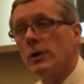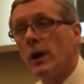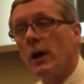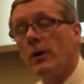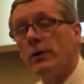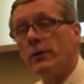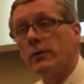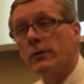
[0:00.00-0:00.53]
how
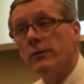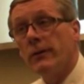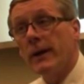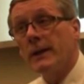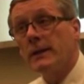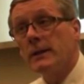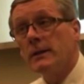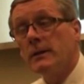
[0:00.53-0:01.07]
you're
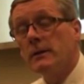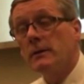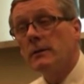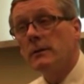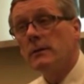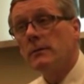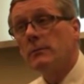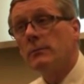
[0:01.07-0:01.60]
affected
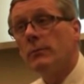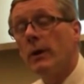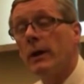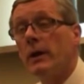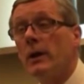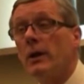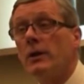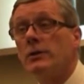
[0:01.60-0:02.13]

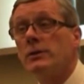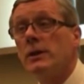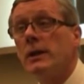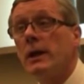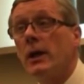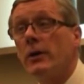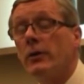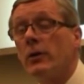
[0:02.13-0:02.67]
by seeing
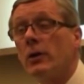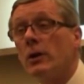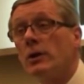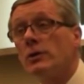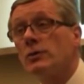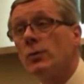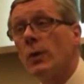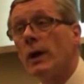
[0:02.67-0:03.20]
how your
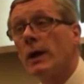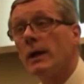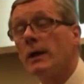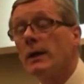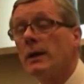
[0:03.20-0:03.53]
lungs work.